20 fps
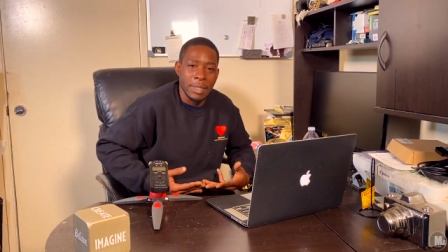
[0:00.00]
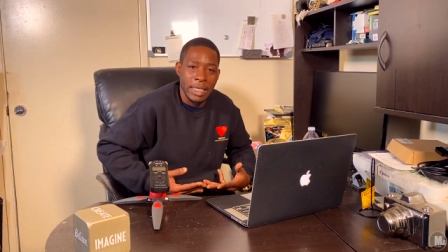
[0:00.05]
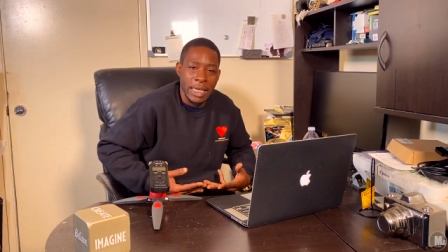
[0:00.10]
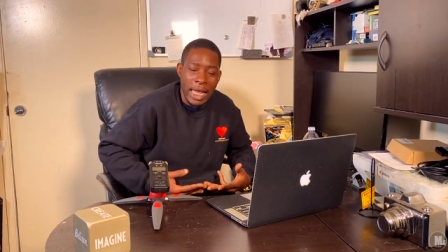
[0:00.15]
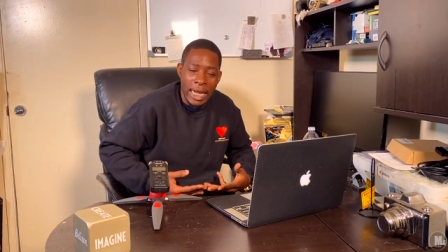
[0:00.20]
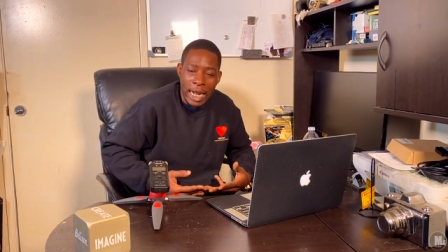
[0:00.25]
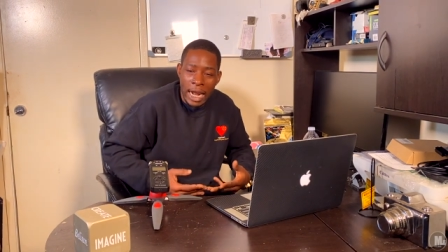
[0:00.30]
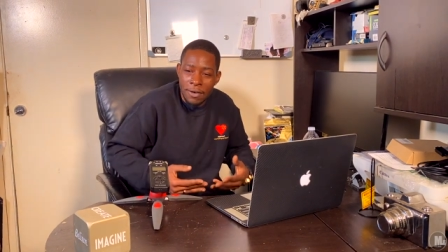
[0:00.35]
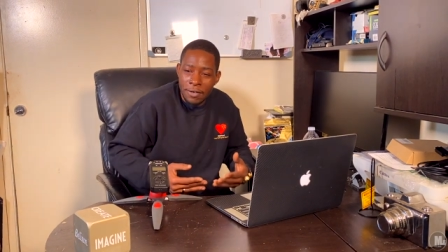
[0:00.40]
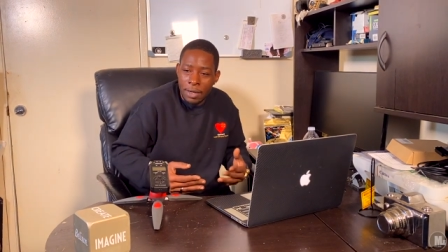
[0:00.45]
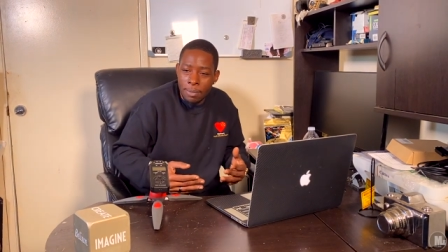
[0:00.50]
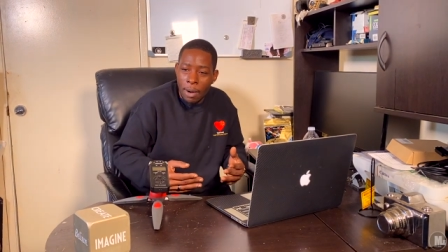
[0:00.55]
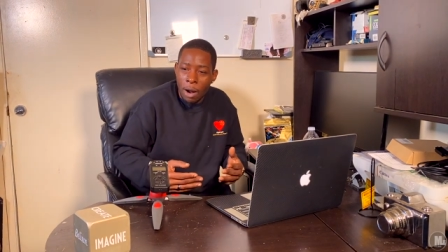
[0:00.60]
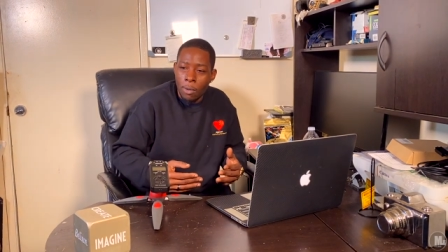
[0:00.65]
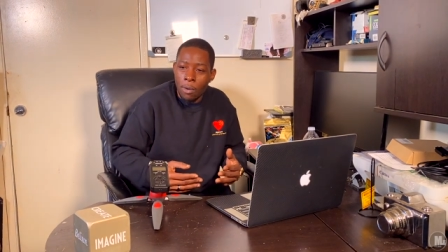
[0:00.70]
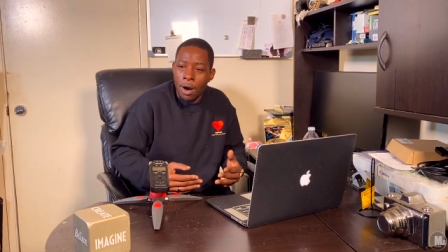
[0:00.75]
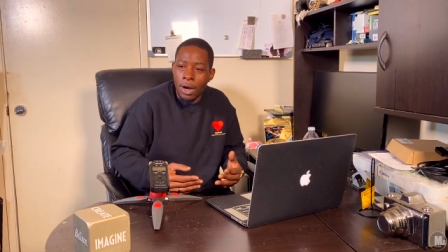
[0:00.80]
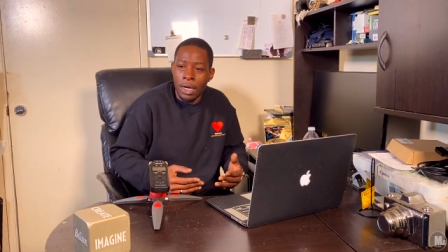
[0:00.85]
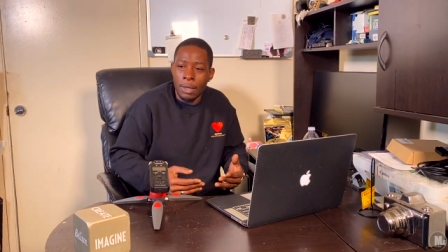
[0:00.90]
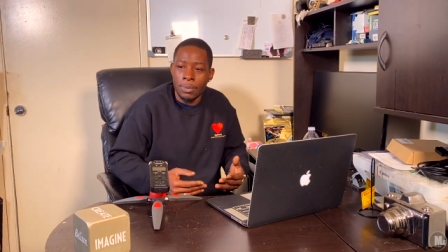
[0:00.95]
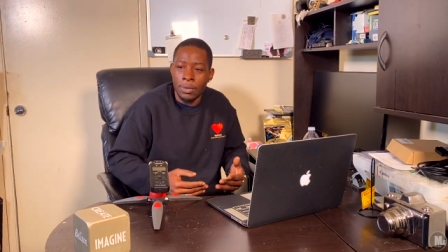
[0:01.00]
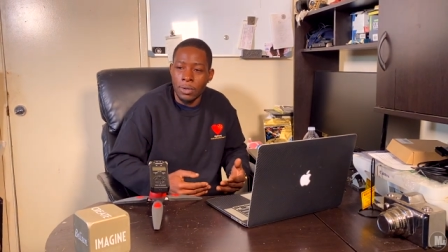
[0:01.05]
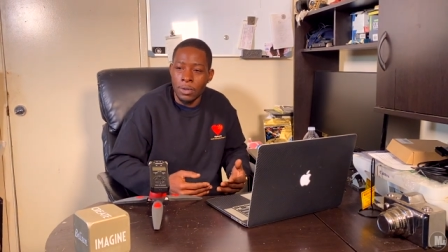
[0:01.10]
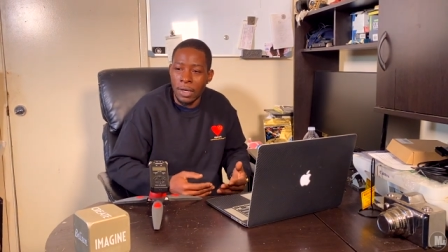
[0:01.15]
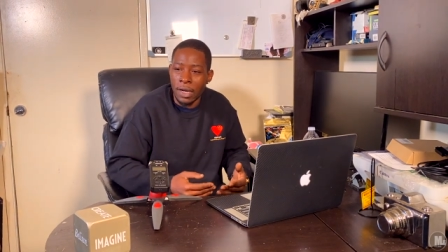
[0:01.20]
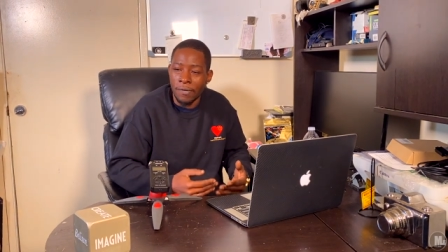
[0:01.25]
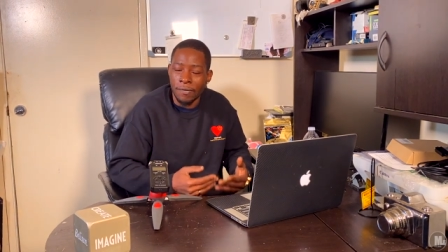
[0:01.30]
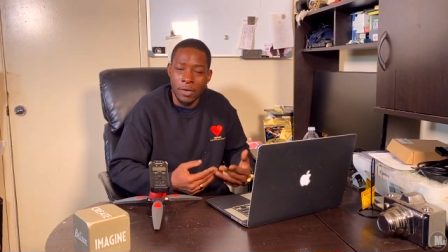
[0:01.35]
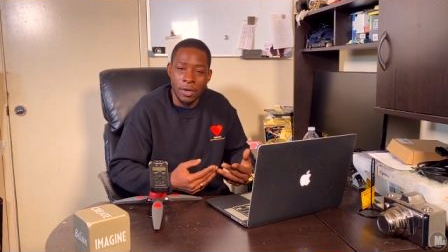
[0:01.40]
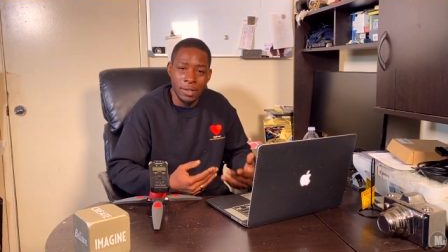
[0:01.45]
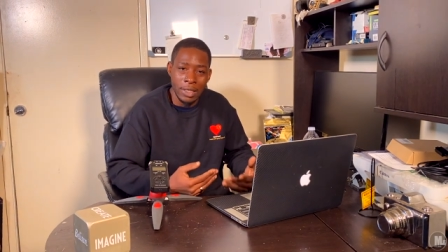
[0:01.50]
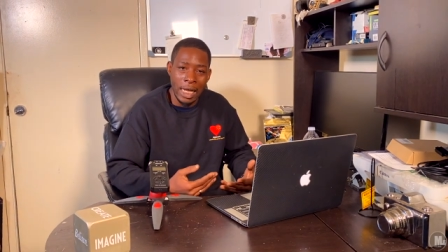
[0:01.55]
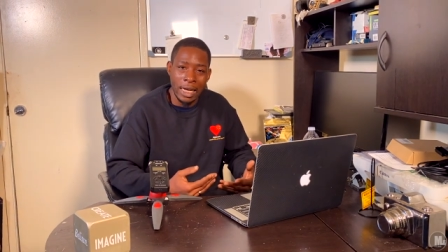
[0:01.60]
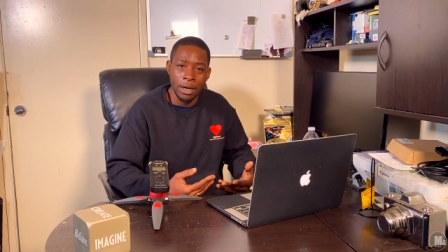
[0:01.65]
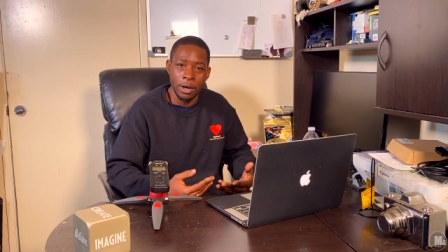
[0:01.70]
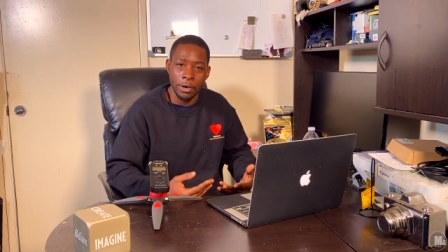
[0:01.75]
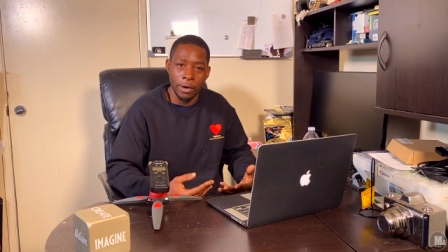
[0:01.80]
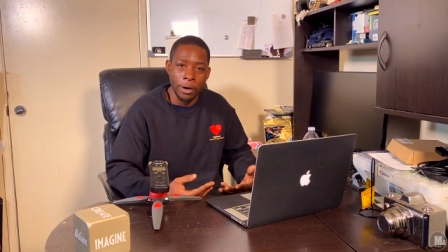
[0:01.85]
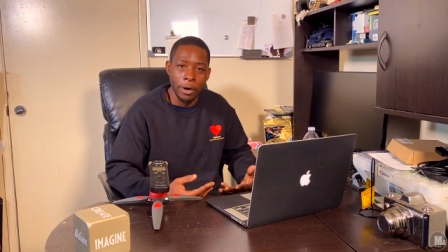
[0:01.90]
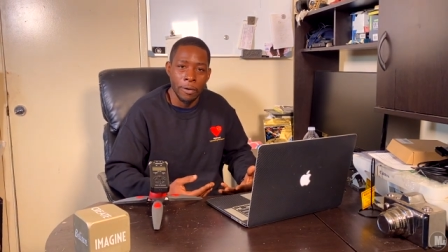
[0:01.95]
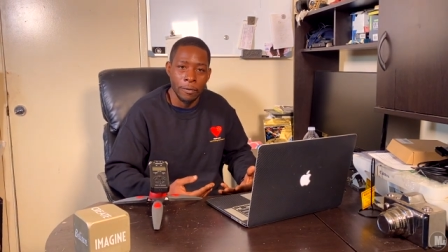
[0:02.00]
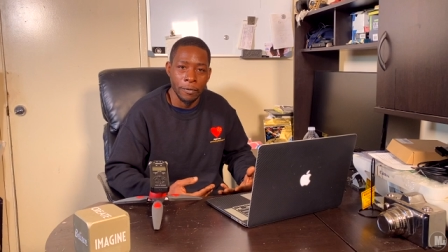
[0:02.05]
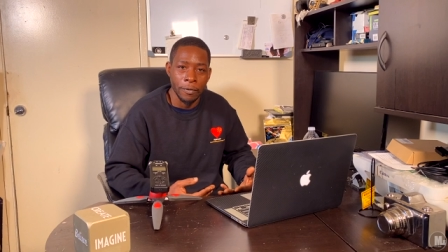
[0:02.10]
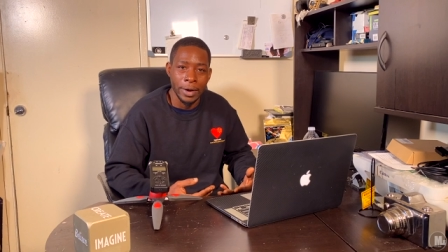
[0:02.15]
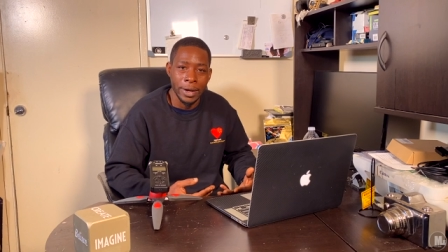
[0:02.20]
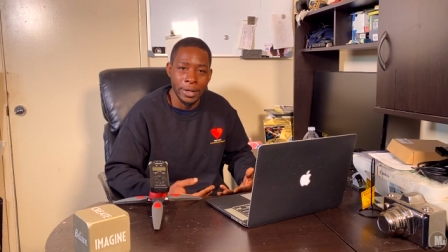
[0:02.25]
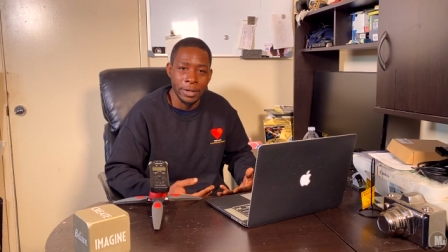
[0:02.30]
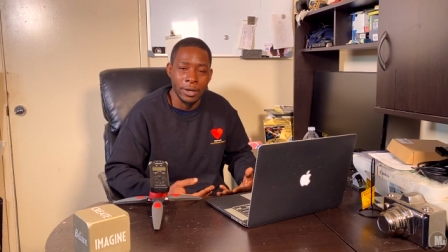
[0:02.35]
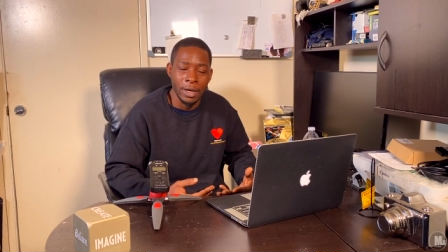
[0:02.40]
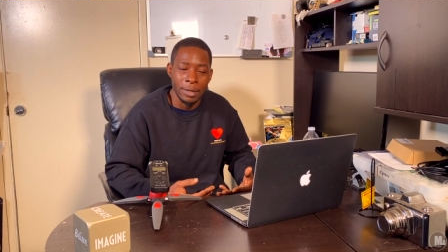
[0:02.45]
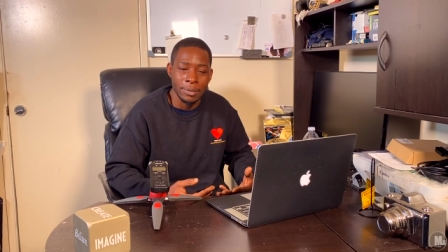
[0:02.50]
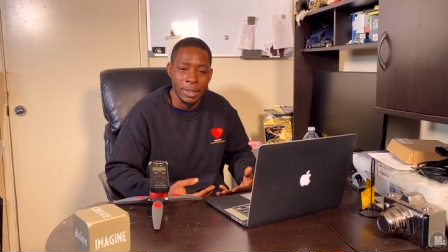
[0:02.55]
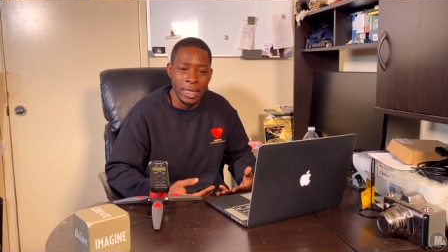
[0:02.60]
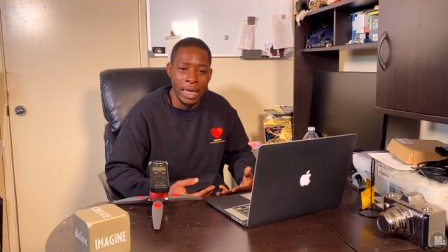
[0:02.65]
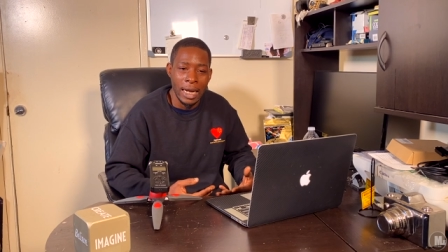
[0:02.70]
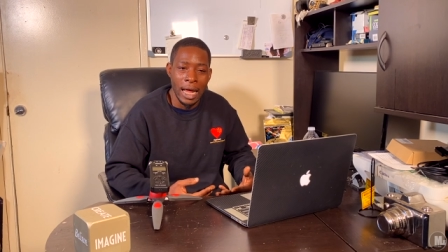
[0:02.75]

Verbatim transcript: Like every time I walk up to it, it feels like a girlfriend. You know what I'm saying?